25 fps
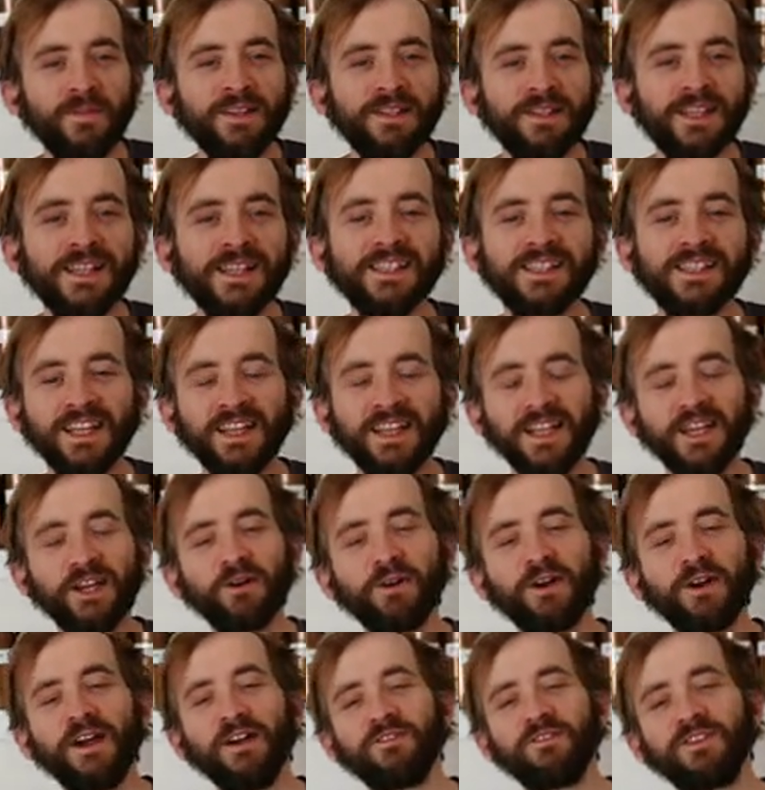Since then,
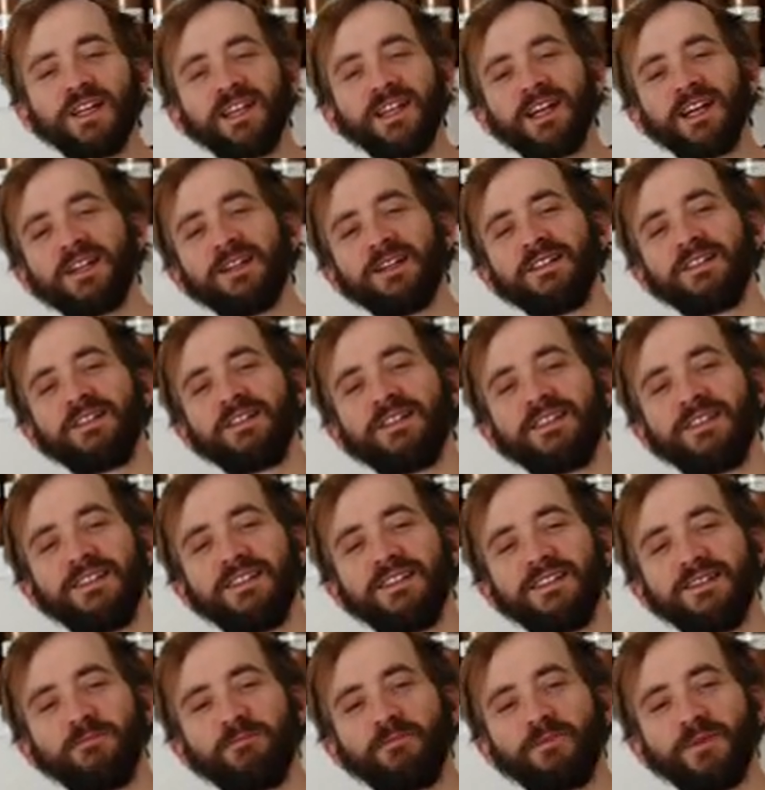Leo and I have done
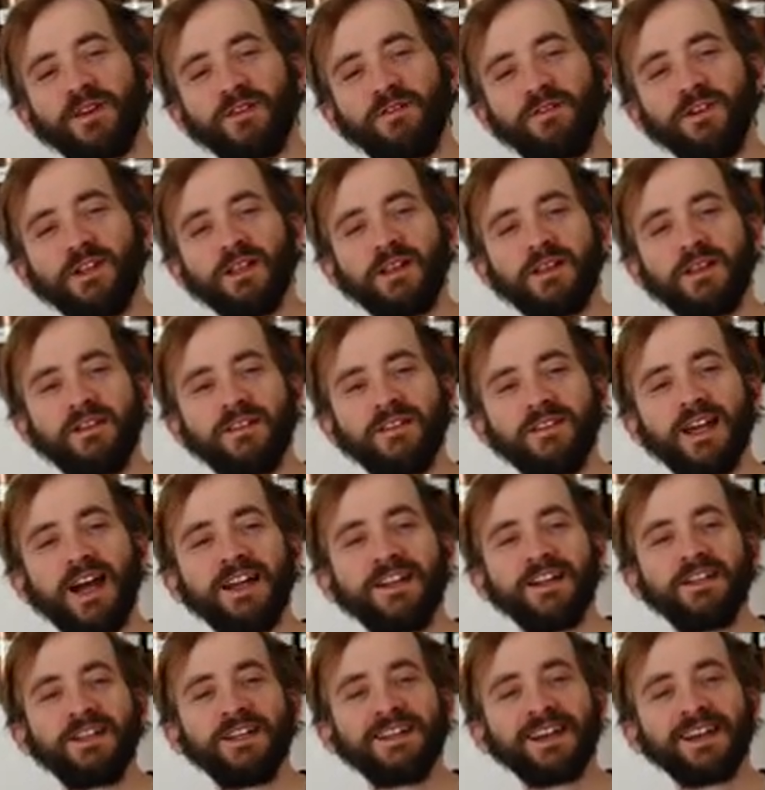I feel like
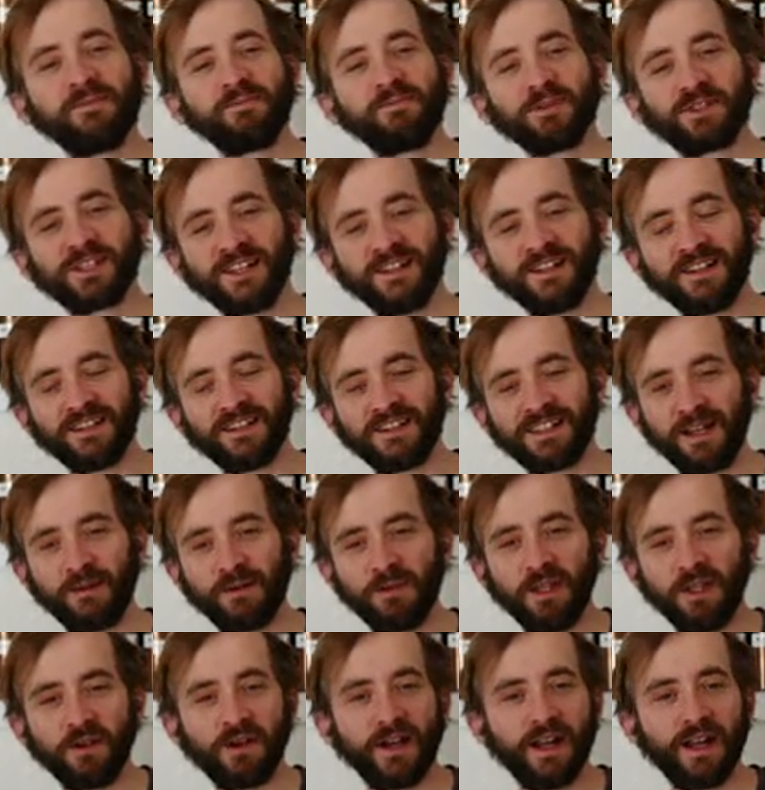99% of the time
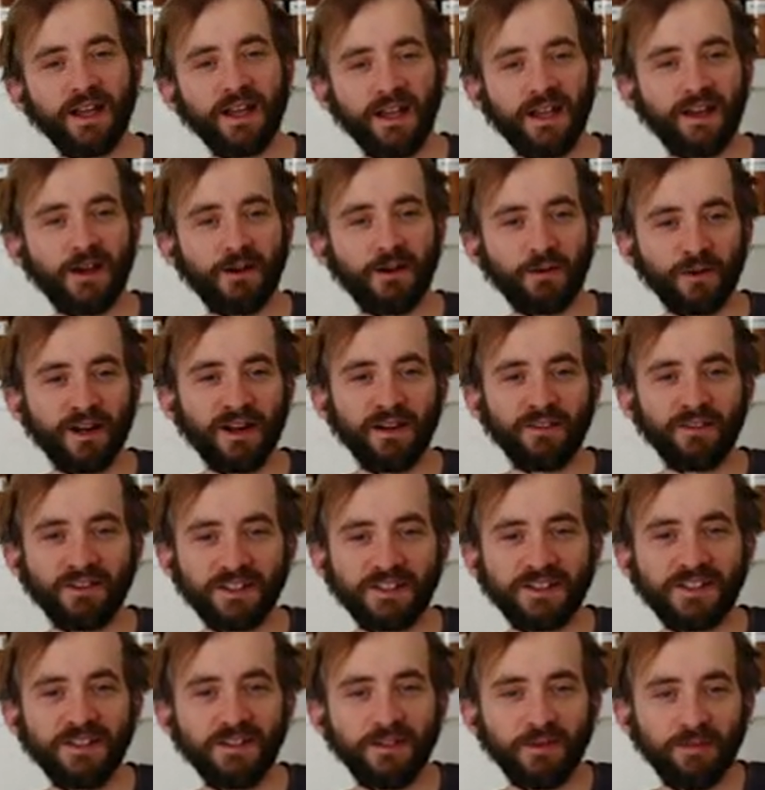Leo and I hang out, we're having
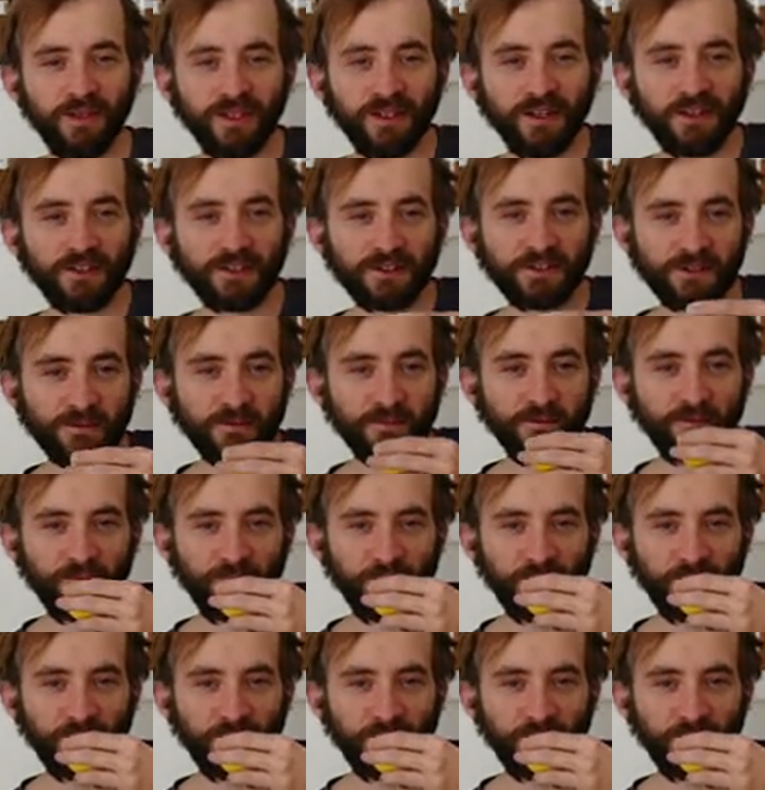tea, to be honest.